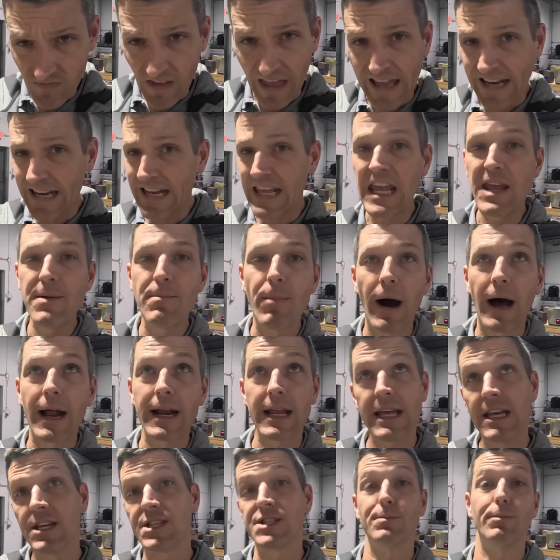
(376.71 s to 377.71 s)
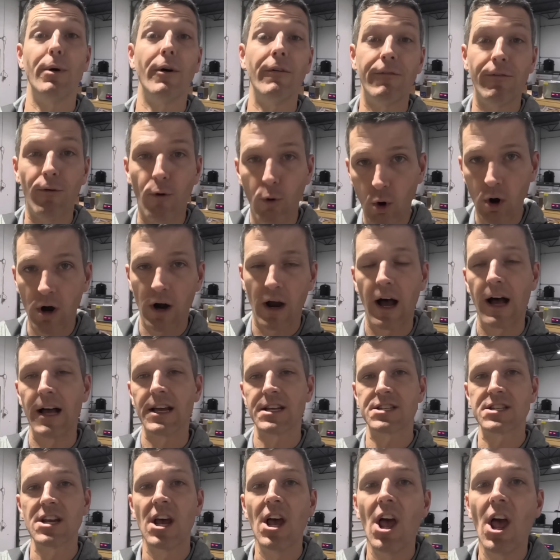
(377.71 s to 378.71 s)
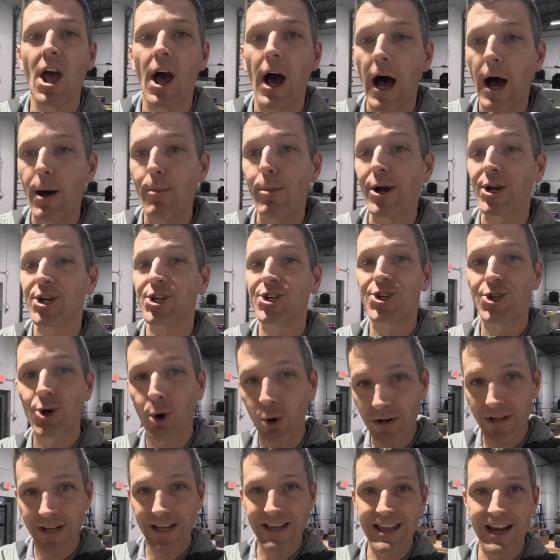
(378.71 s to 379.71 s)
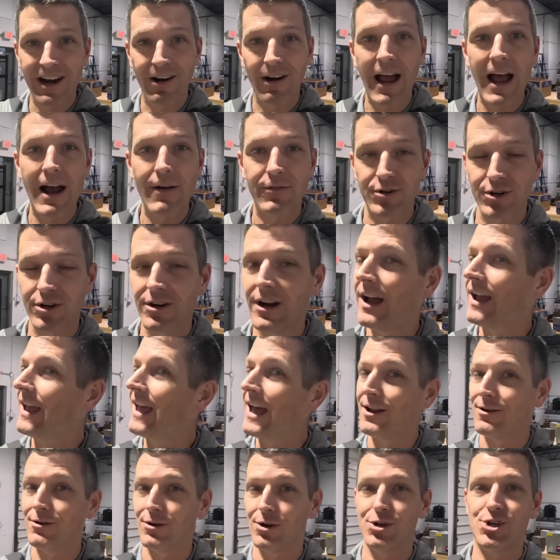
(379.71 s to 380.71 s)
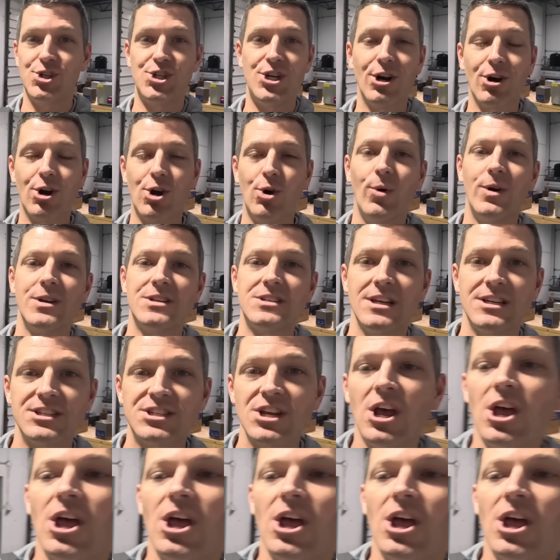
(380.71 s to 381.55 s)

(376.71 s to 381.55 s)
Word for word: and he bought his before us. Uh, but shortly thereafter, again, sheer coincidence,